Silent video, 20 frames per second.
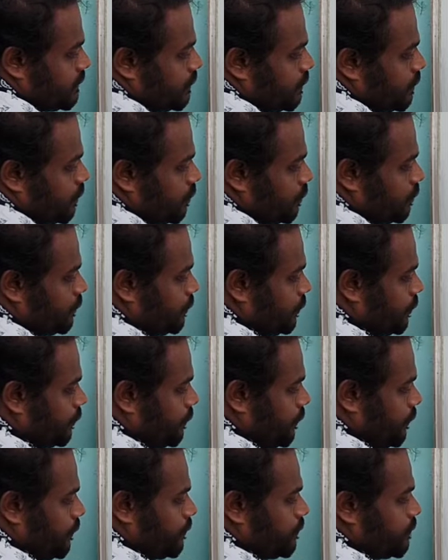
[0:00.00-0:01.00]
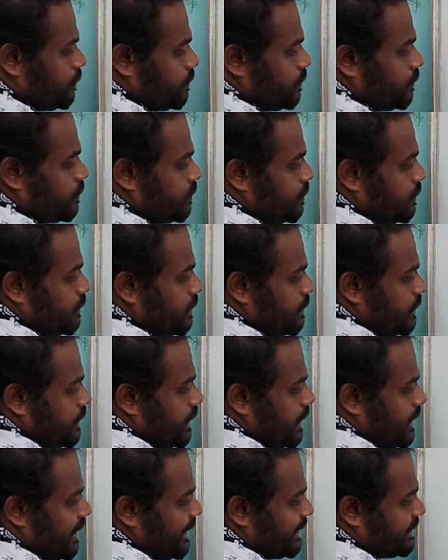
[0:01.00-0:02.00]
root 2,
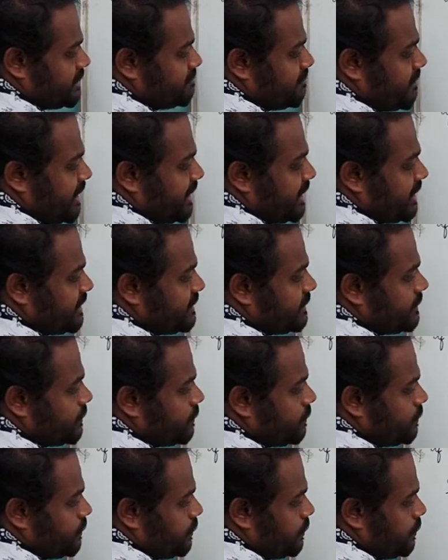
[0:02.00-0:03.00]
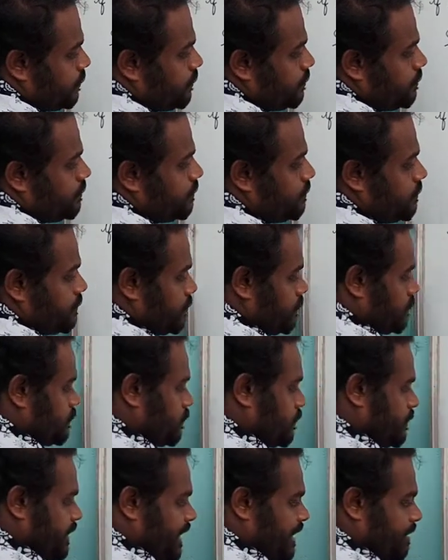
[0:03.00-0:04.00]
x minus root 2. So
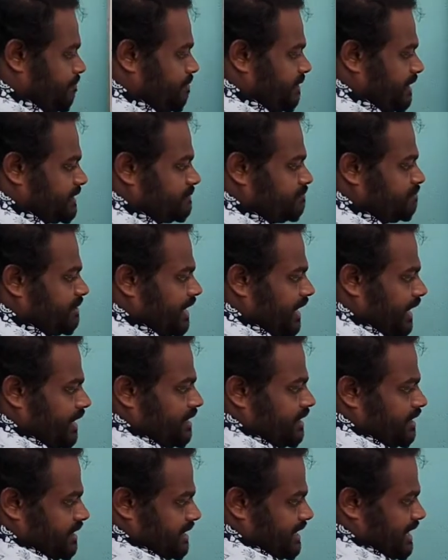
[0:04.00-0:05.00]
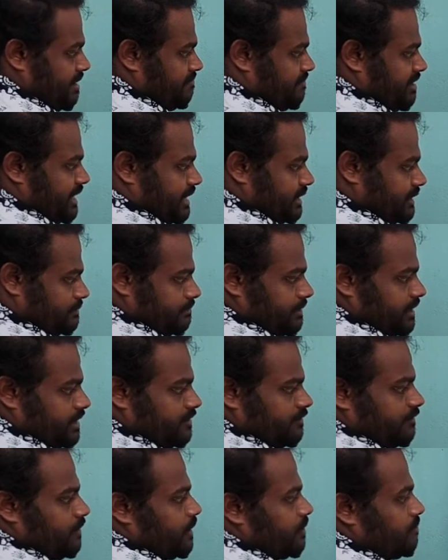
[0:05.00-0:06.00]
a plus b, a might be in the
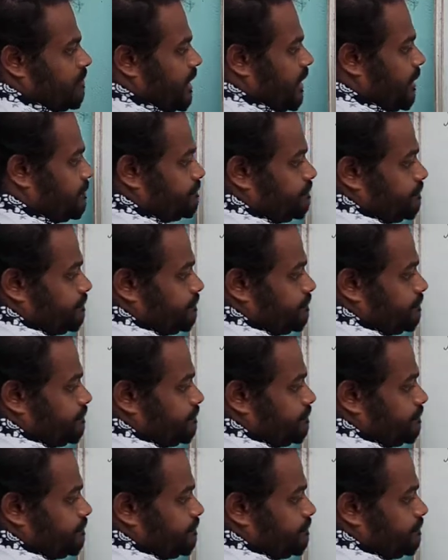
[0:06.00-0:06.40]
formula.